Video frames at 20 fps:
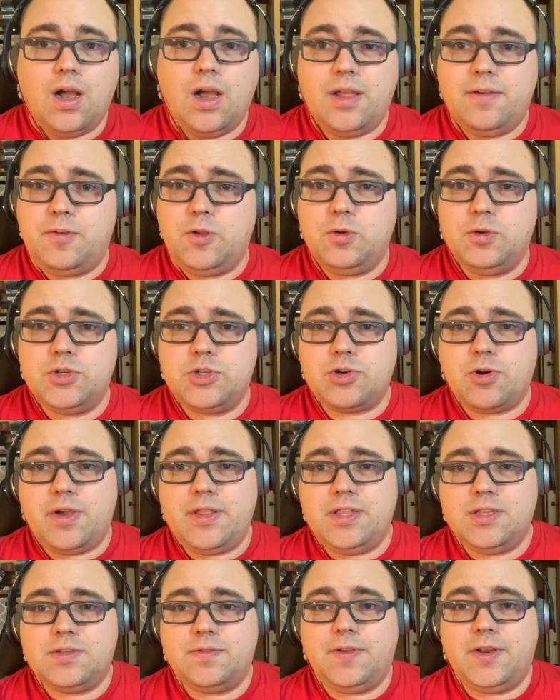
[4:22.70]
If you enjoy
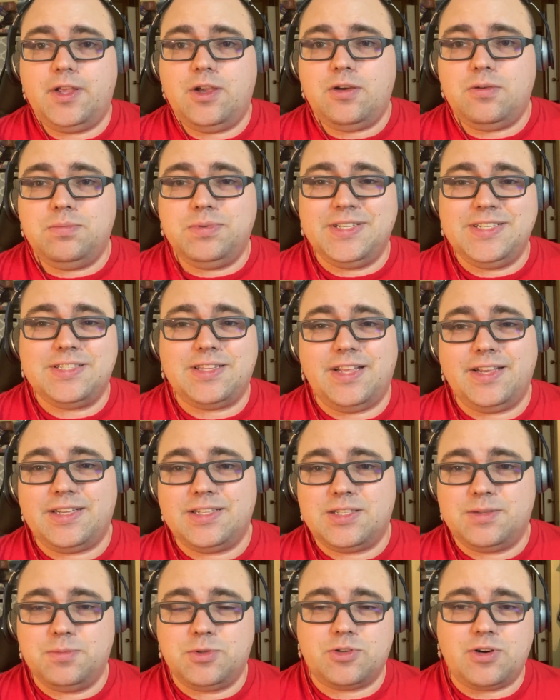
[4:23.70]
this video, please like
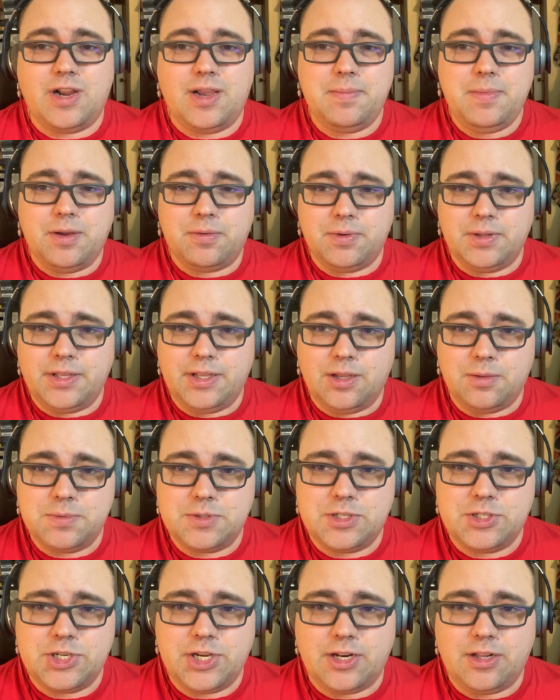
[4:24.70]
and subscribe. That really
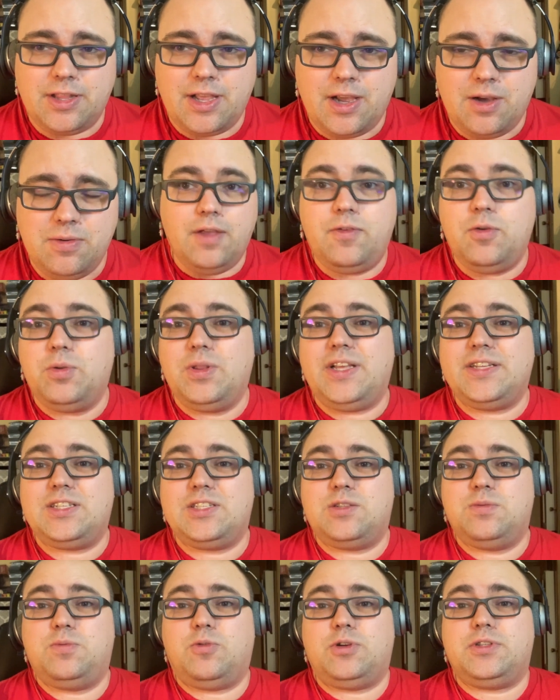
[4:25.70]
helps the channel out. If you would like to
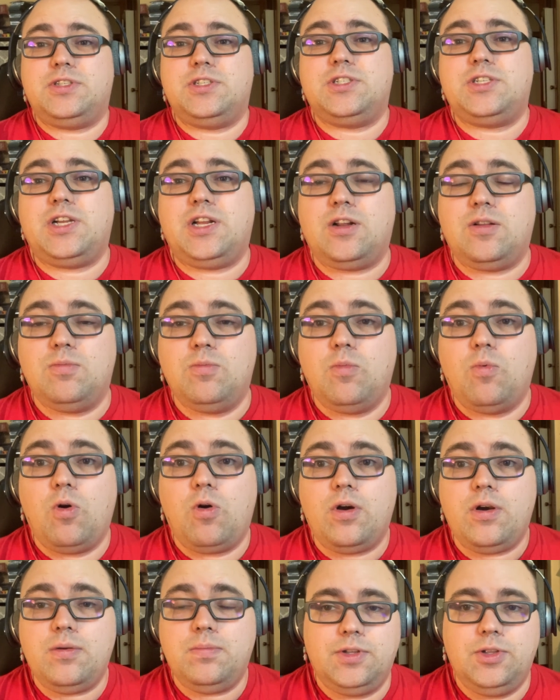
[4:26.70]
support this channel
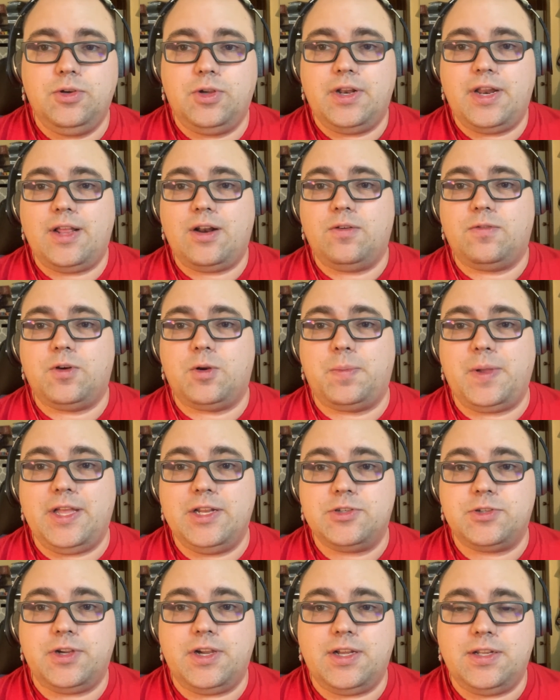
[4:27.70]
more, you can head over to
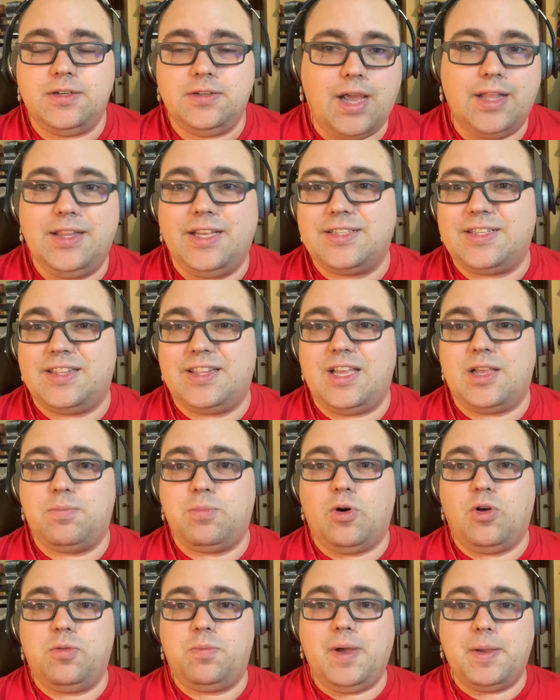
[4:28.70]
Patreon. I'd like to thank
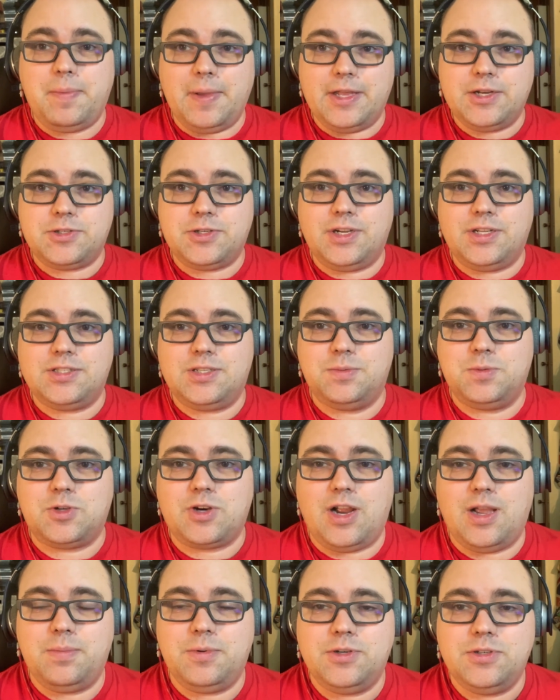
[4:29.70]
both my Patreon
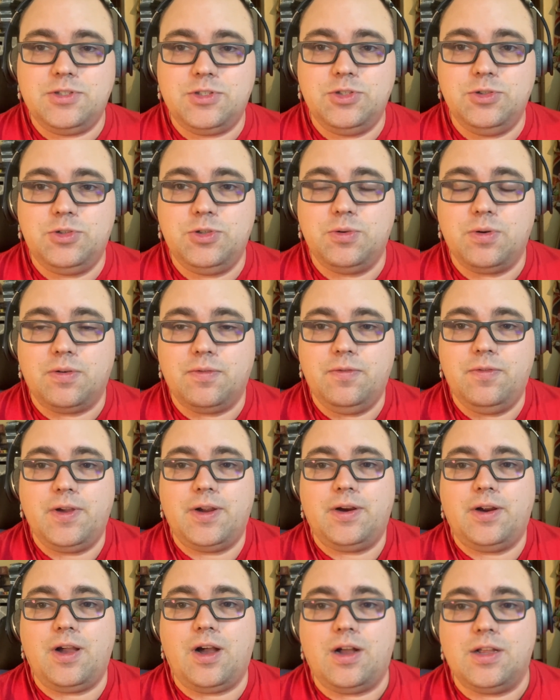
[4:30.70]
subscribers. You two are
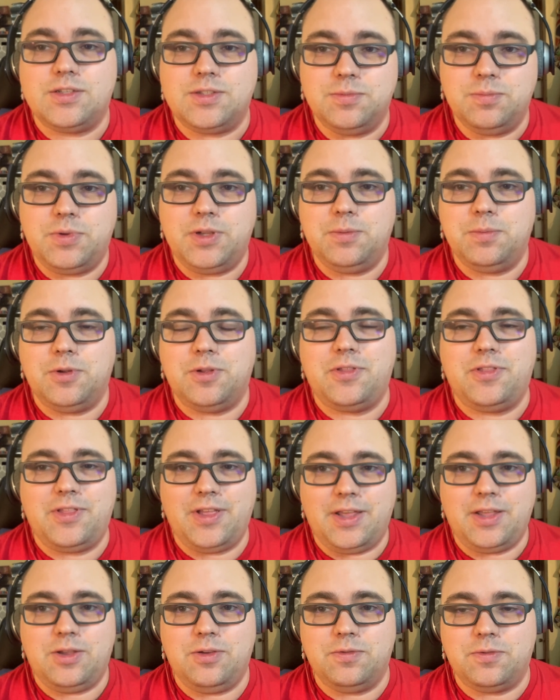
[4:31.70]
very awesome people.
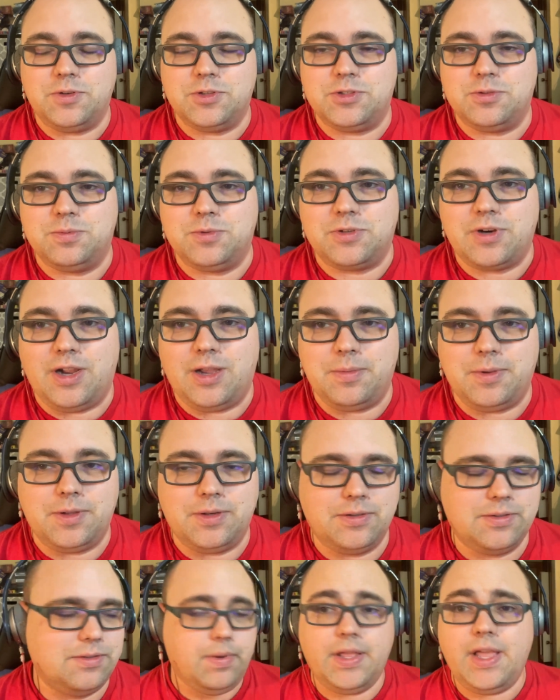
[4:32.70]
Thank you for
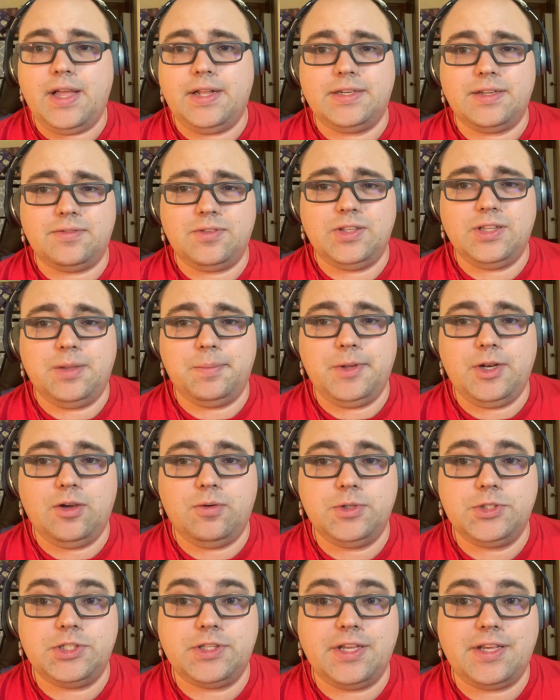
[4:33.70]
subscribing. But yeah, definitely let me know
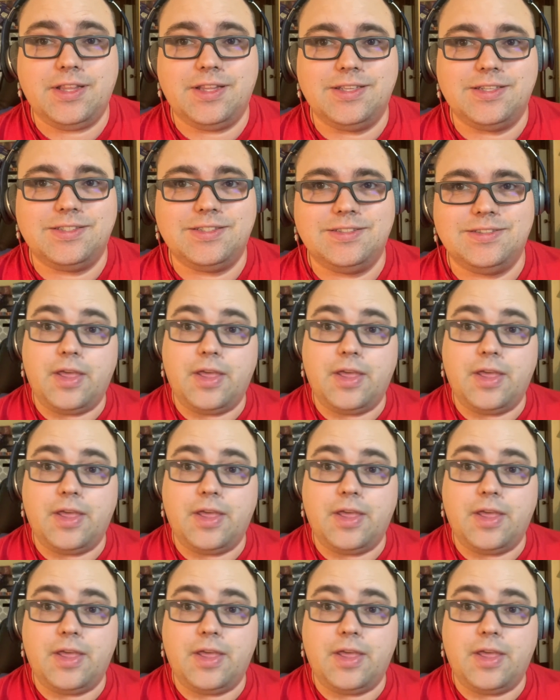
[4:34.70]
what you think of this.